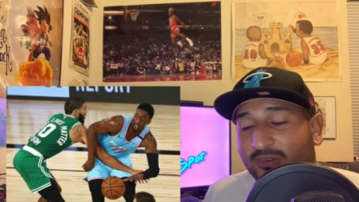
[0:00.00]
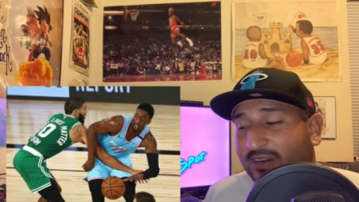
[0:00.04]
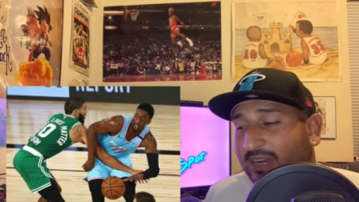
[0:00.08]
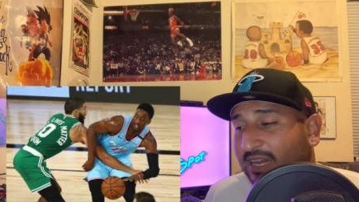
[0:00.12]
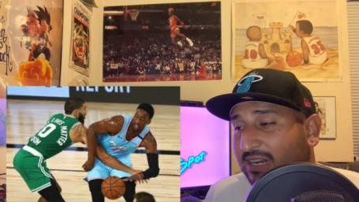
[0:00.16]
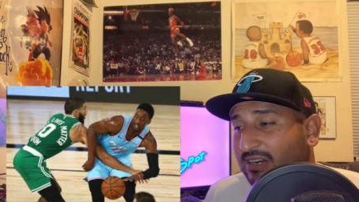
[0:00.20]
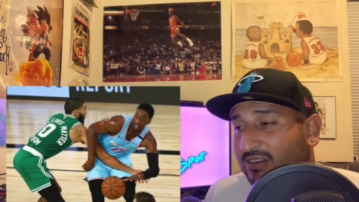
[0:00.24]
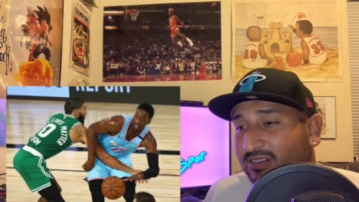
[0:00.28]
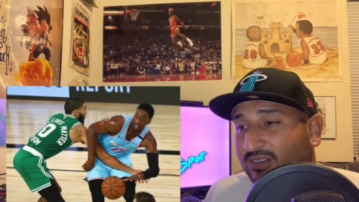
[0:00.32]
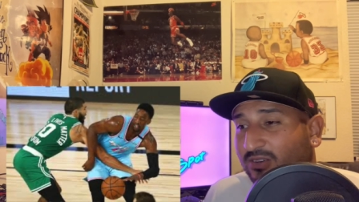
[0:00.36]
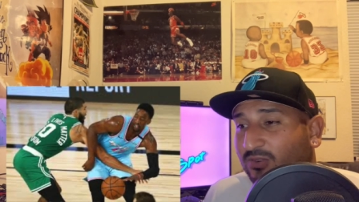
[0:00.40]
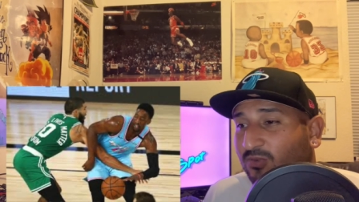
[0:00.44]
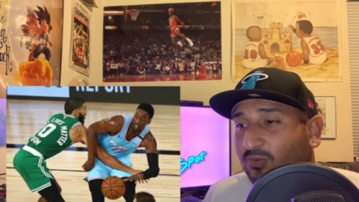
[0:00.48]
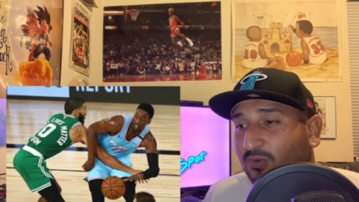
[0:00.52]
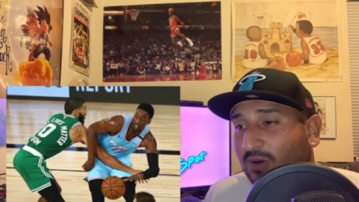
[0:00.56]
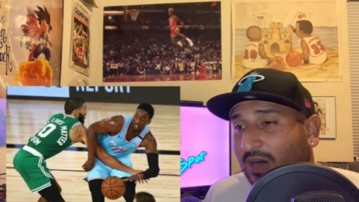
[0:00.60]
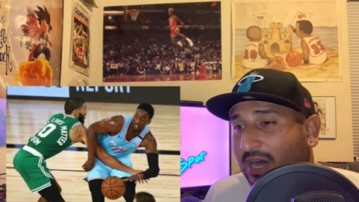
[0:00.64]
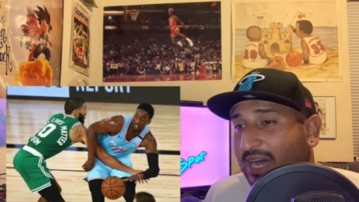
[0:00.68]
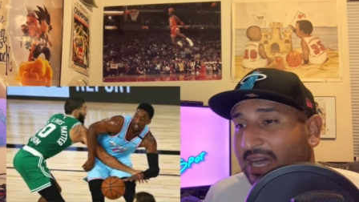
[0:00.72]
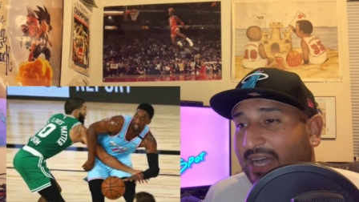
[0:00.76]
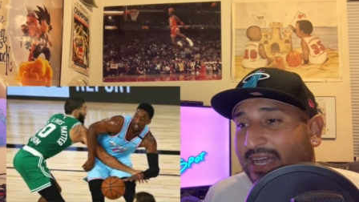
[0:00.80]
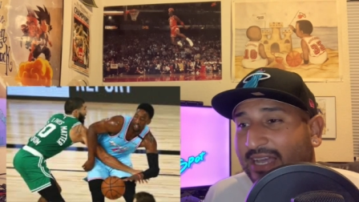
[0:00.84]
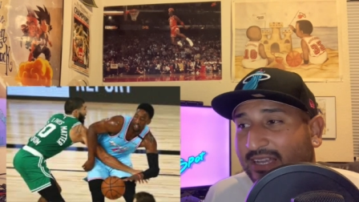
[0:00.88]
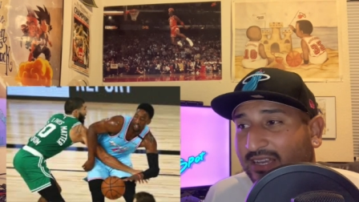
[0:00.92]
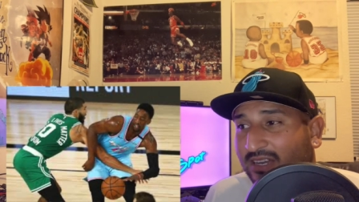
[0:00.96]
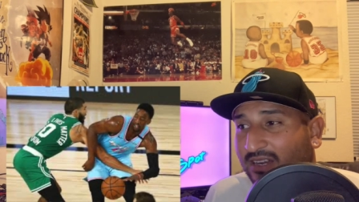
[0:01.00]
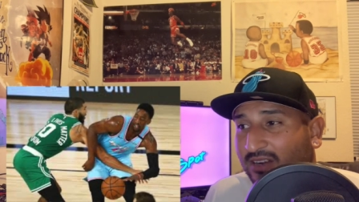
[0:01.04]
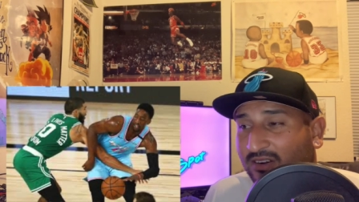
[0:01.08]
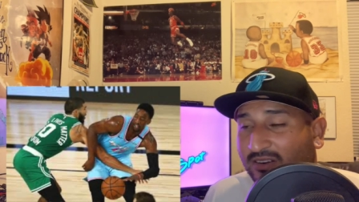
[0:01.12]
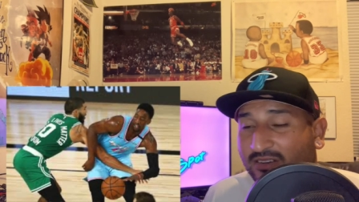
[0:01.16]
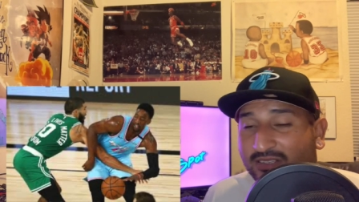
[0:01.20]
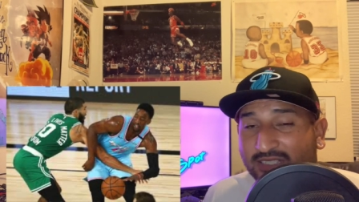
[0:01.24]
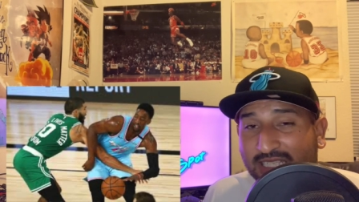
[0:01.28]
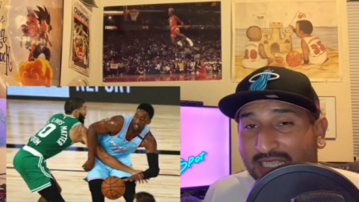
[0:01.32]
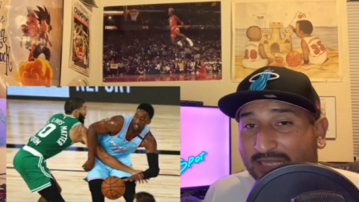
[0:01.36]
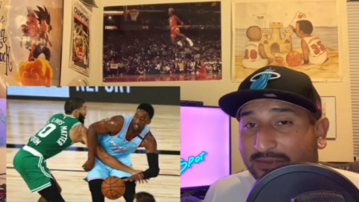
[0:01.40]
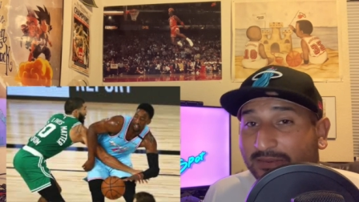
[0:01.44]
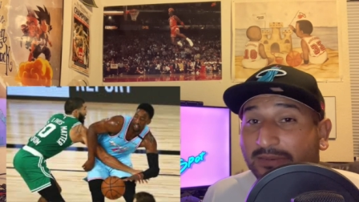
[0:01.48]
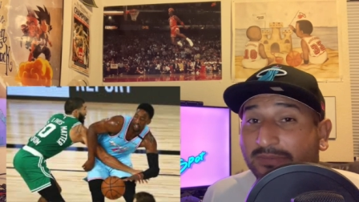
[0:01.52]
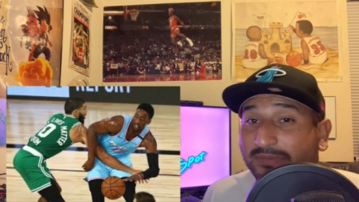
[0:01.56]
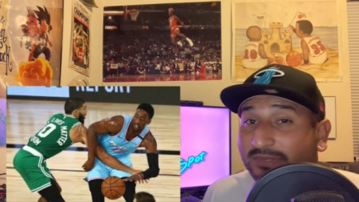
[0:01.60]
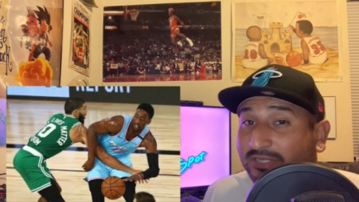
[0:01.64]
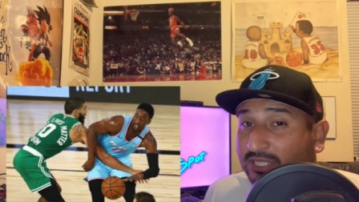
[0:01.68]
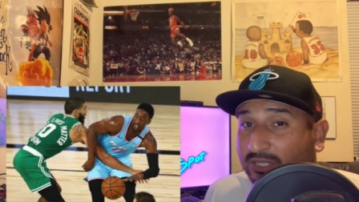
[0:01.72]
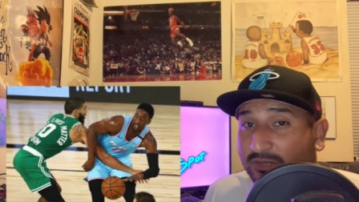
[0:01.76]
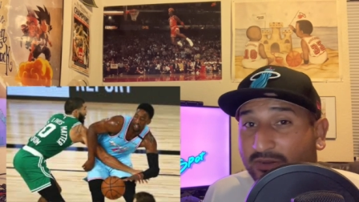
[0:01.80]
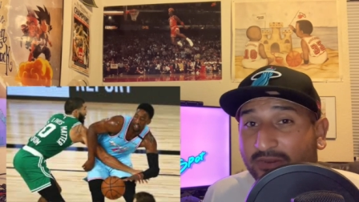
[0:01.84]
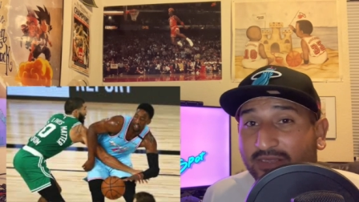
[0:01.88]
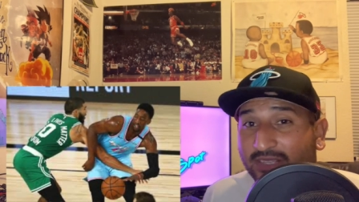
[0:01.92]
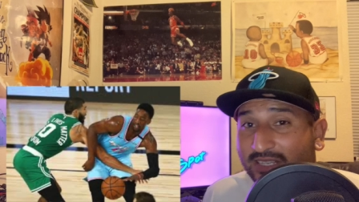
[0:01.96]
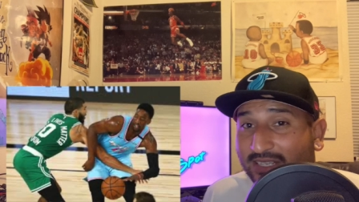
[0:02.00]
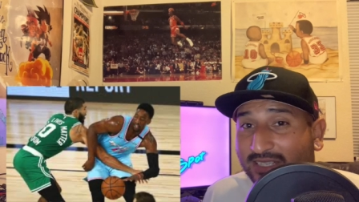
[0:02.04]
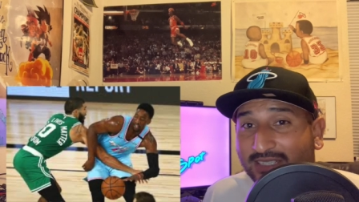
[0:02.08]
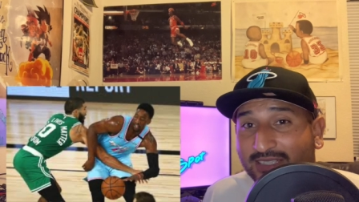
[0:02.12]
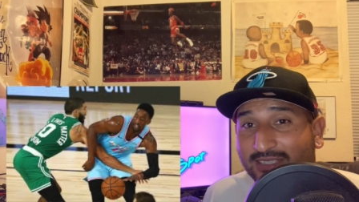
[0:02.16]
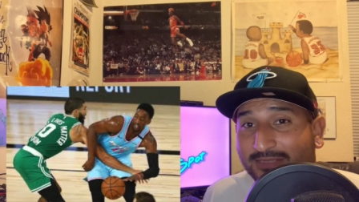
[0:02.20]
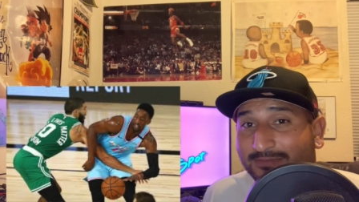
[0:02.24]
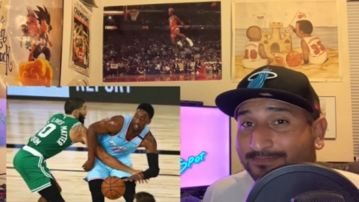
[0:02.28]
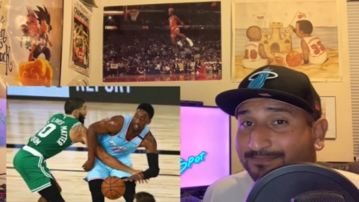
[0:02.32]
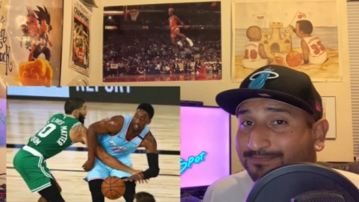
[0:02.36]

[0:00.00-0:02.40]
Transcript: I don't know why our team keeps doing this.